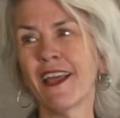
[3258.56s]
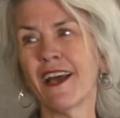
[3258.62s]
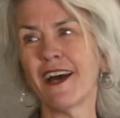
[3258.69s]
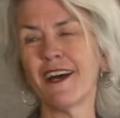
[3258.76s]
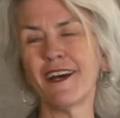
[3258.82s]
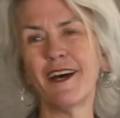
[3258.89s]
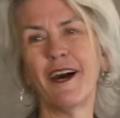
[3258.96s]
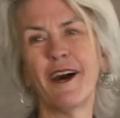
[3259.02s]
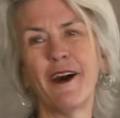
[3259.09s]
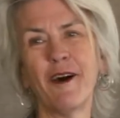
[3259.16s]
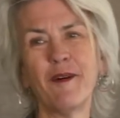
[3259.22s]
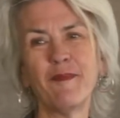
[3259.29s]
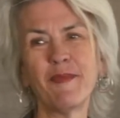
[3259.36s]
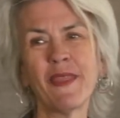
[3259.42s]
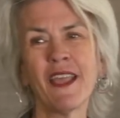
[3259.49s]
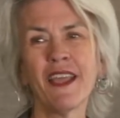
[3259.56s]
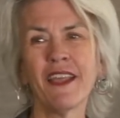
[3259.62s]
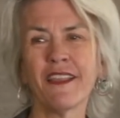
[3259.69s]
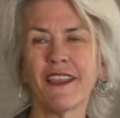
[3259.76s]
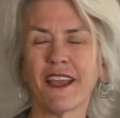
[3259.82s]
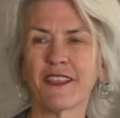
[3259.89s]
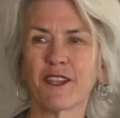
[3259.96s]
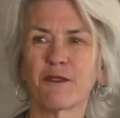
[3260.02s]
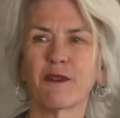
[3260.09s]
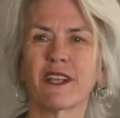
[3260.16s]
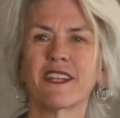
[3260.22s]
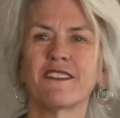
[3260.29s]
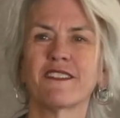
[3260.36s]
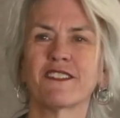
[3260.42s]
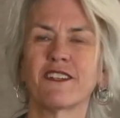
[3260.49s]
that there were
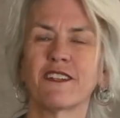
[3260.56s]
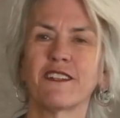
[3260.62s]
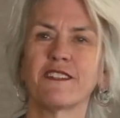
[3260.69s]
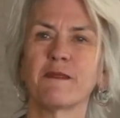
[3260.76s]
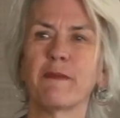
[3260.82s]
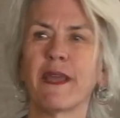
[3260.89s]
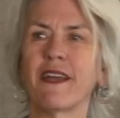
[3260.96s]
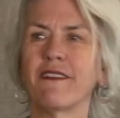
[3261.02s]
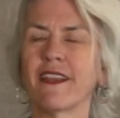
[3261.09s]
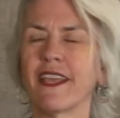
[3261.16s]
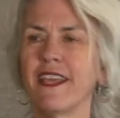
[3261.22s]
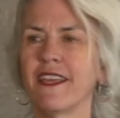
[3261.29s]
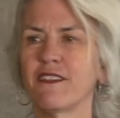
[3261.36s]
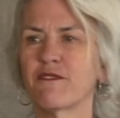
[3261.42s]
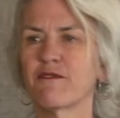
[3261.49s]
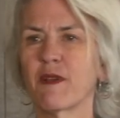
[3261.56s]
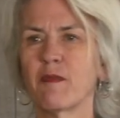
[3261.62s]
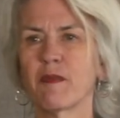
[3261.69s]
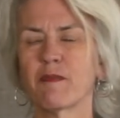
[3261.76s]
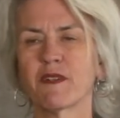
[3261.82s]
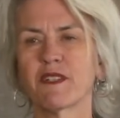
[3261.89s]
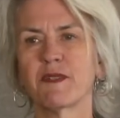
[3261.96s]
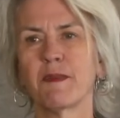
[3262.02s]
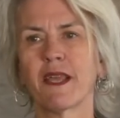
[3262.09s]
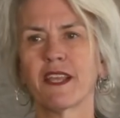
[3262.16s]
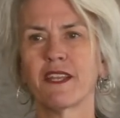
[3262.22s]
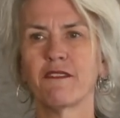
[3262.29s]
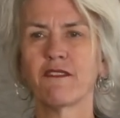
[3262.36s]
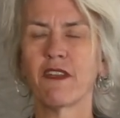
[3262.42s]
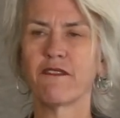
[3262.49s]
concerns about it from a
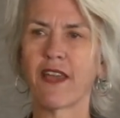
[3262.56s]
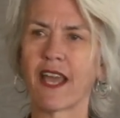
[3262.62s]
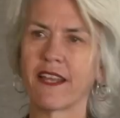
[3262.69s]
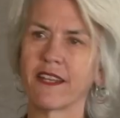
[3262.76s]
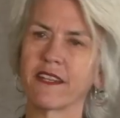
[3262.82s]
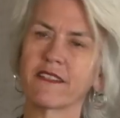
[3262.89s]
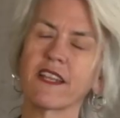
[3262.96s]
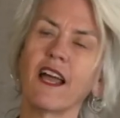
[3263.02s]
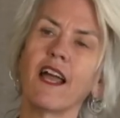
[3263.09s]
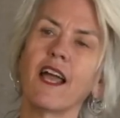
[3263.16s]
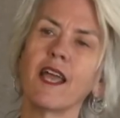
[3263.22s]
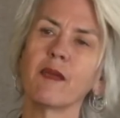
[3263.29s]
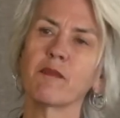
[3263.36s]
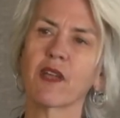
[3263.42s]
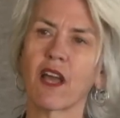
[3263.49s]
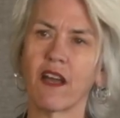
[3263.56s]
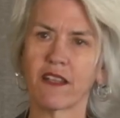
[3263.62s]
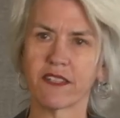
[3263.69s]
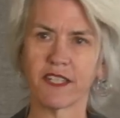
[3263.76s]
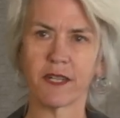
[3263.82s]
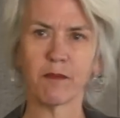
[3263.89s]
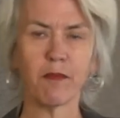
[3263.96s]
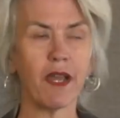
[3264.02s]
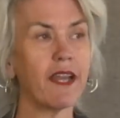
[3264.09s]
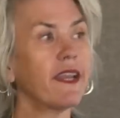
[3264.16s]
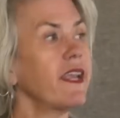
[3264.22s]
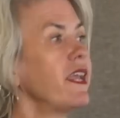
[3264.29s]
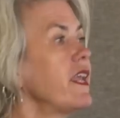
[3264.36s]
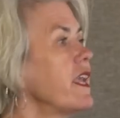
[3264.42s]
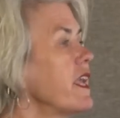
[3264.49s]
perspective of adding time, costing
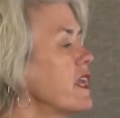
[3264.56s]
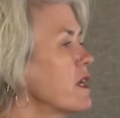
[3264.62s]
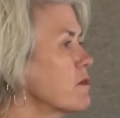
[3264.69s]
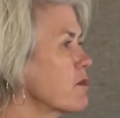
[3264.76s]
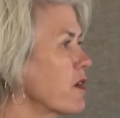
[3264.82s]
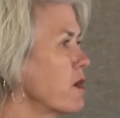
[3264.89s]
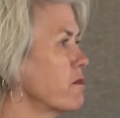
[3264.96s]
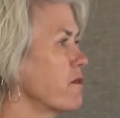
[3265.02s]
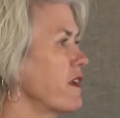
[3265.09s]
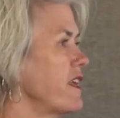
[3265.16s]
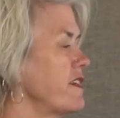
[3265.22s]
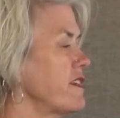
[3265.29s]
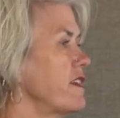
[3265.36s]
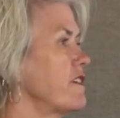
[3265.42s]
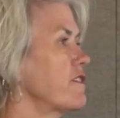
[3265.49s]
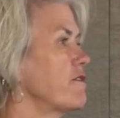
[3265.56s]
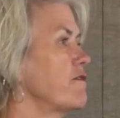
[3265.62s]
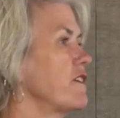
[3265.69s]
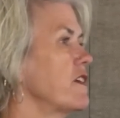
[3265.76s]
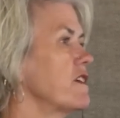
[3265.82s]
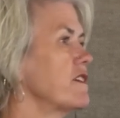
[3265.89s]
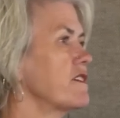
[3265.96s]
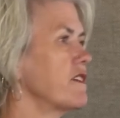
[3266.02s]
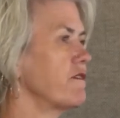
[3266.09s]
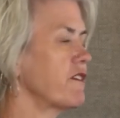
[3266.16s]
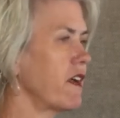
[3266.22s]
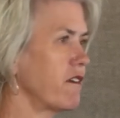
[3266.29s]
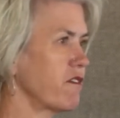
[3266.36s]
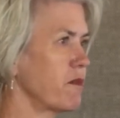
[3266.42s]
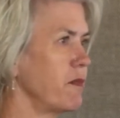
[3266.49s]
money, inappropriate interference of
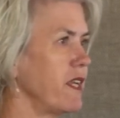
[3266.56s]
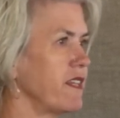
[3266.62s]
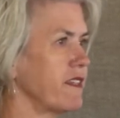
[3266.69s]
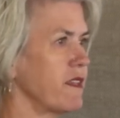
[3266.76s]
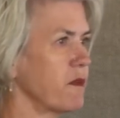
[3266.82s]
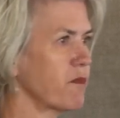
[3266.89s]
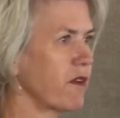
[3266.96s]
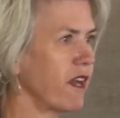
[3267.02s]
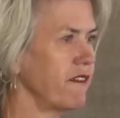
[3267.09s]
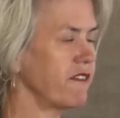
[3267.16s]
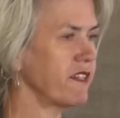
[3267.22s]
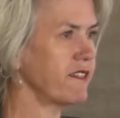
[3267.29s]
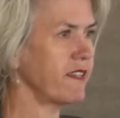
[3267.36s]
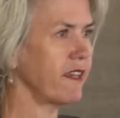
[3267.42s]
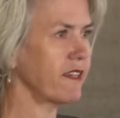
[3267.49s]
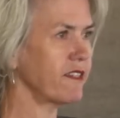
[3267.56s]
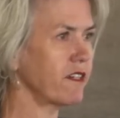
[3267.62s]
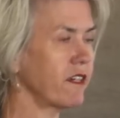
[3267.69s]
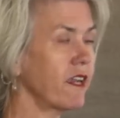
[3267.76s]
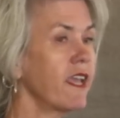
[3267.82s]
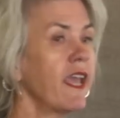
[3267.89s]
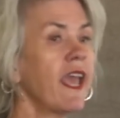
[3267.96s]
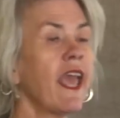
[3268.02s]
government in the private sector.